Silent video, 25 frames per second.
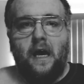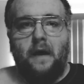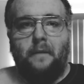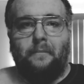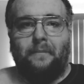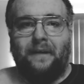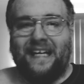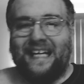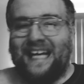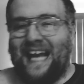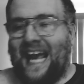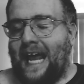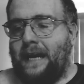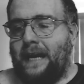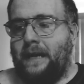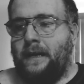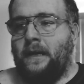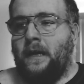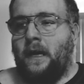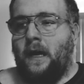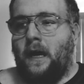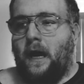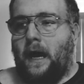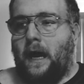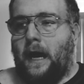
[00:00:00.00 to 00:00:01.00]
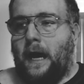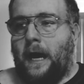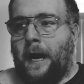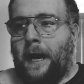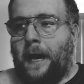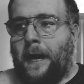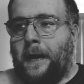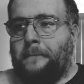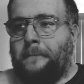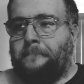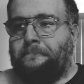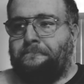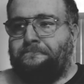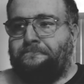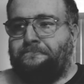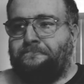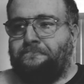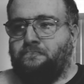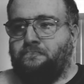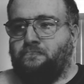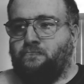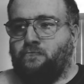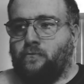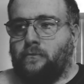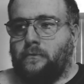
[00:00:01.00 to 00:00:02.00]
but again, um,
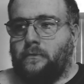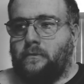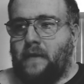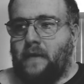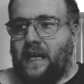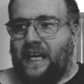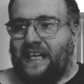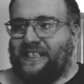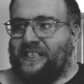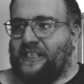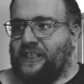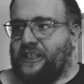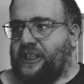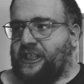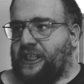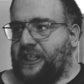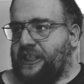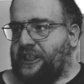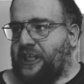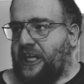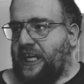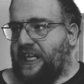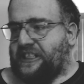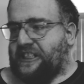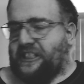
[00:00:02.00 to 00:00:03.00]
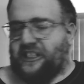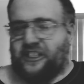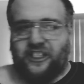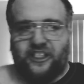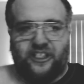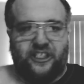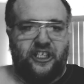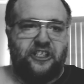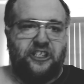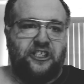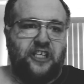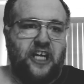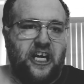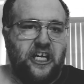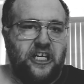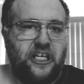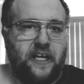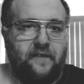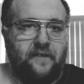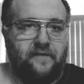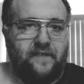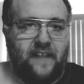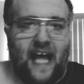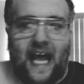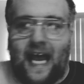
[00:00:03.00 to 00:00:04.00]
it just it's just the
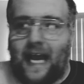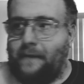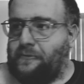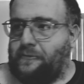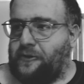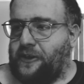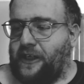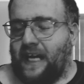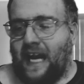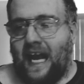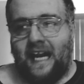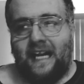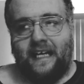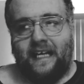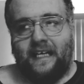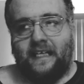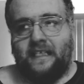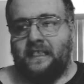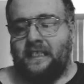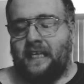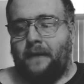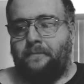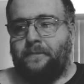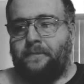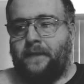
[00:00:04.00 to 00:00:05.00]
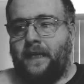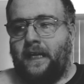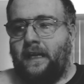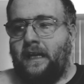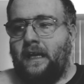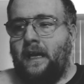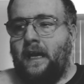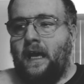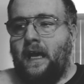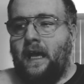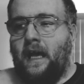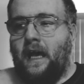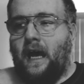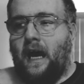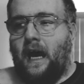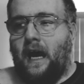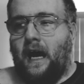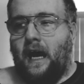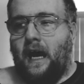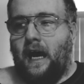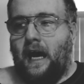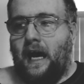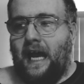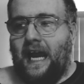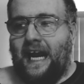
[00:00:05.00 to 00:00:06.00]
changing of times. You got to accept it.
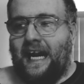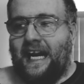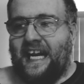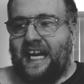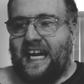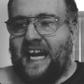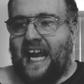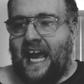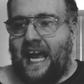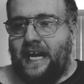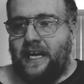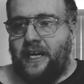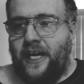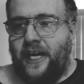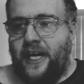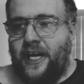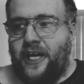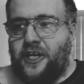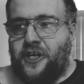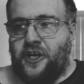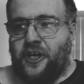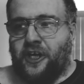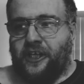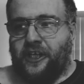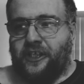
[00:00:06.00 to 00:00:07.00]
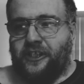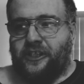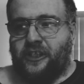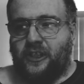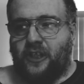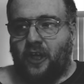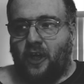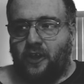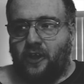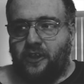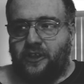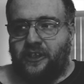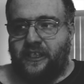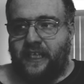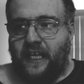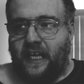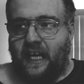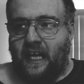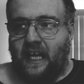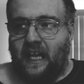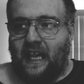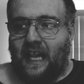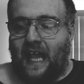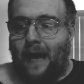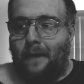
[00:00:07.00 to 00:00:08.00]
Uh, and again, you're going to start
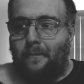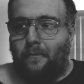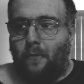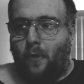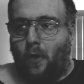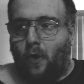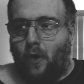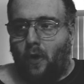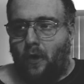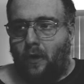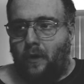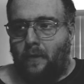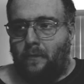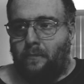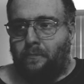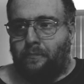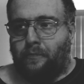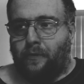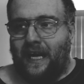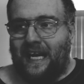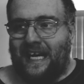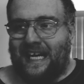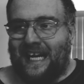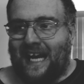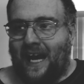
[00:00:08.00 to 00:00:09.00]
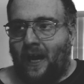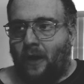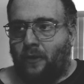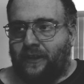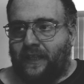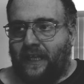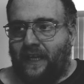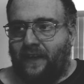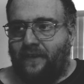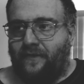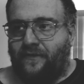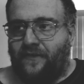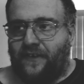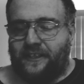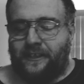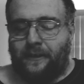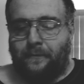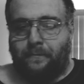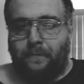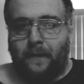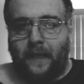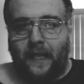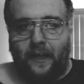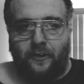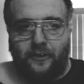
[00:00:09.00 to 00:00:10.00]
seeing a lot more breakout
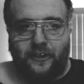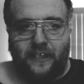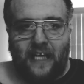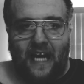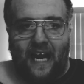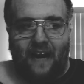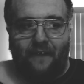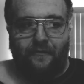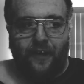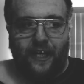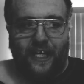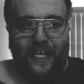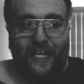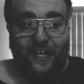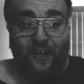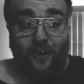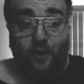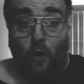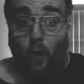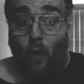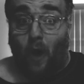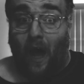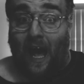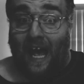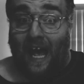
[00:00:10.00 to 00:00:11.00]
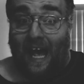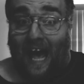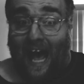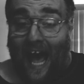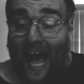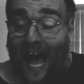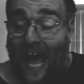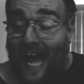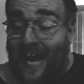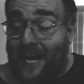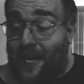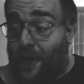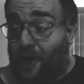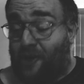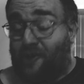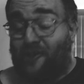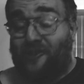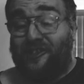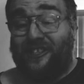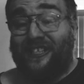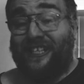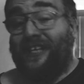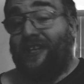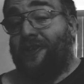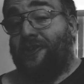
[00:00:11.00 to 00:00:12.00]
defensive players every year on their
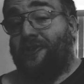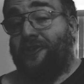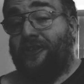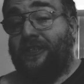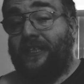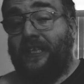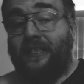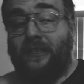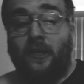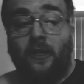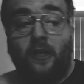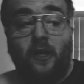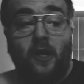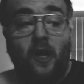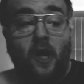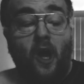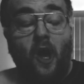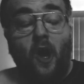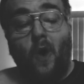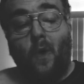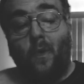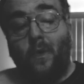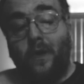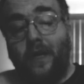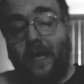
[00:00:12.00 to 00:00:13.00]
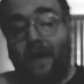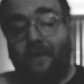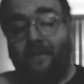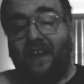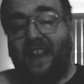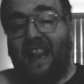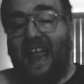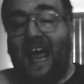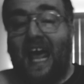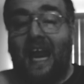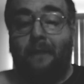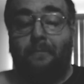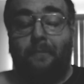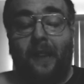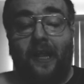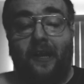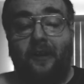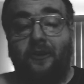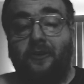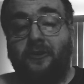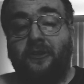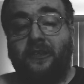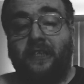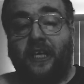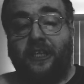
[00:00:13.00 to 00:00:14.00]
senior season when you have a lot of
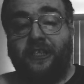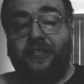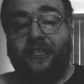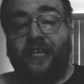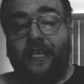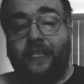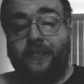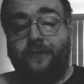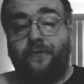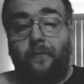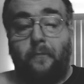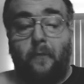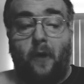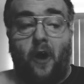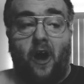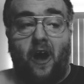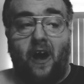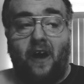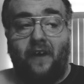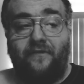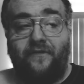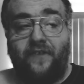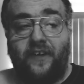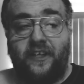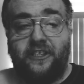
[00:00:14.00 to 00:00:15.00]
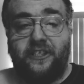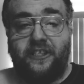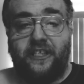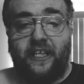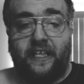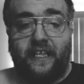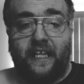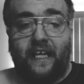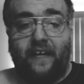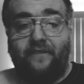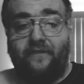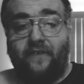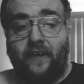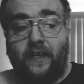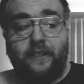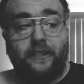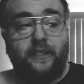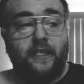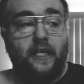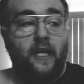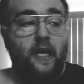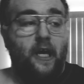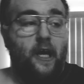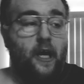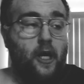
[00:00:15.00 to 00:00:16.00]
players that change from offense to
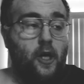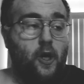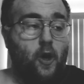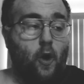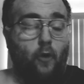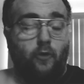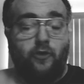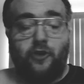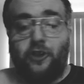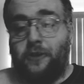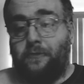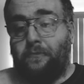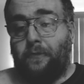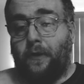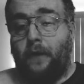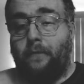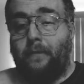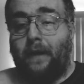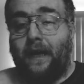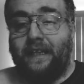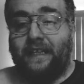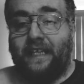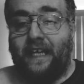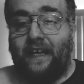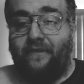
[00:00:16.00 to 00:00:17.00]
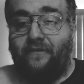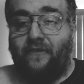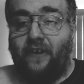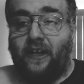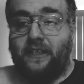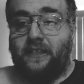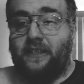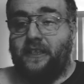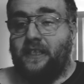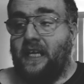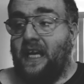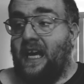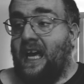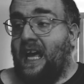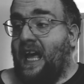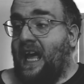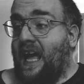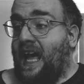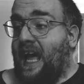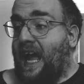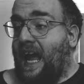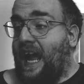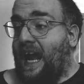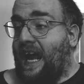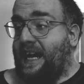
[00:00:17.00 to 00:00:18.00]
defense. Coaches put them on defense,
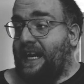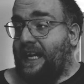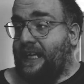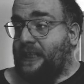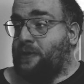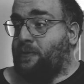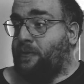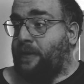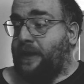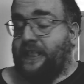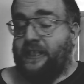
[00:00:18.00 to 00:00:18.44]
and that's when